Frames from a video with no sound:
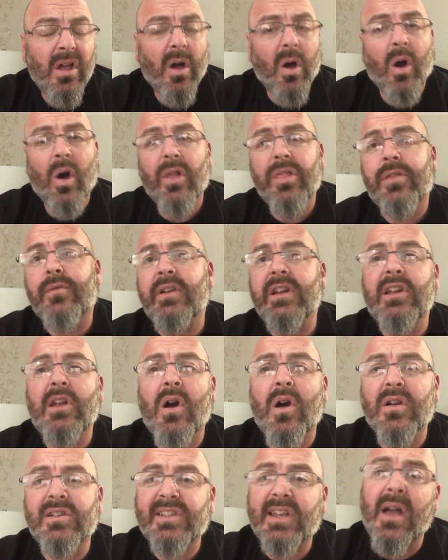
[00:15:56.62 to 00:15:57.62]
All three
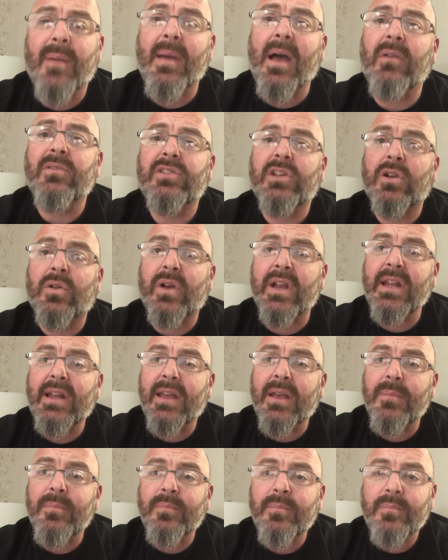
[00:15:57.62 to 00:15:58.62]
dogs come out to greet
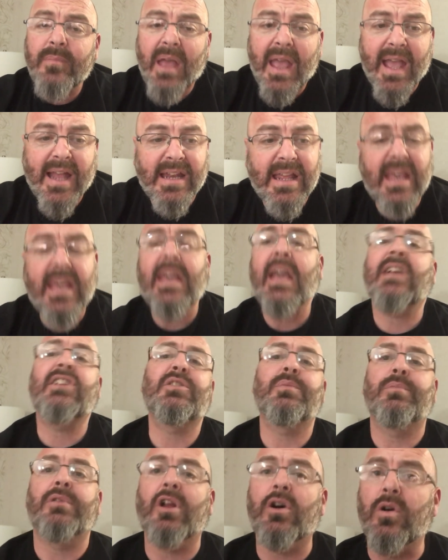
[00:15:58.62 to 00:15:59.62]
him, and he
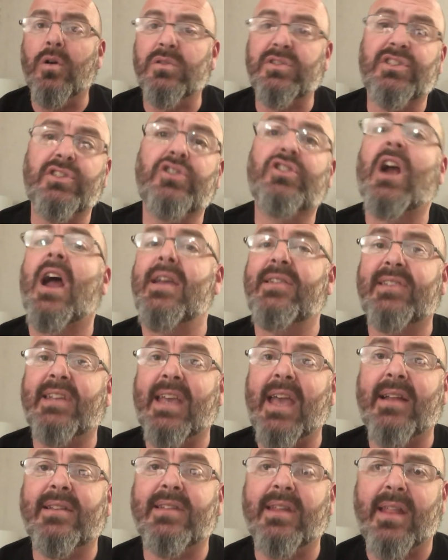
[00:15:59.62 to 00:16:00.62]
explodes, tries to
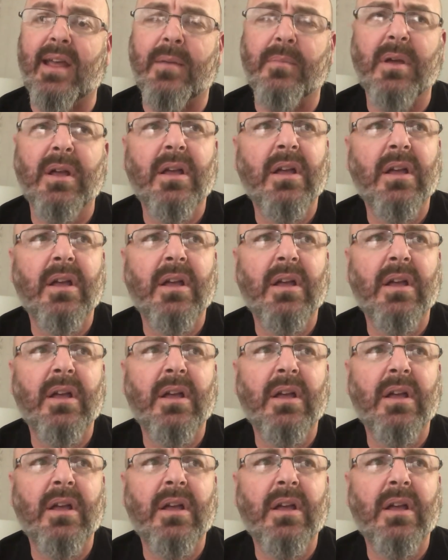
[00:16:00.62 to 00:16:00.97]
get to them.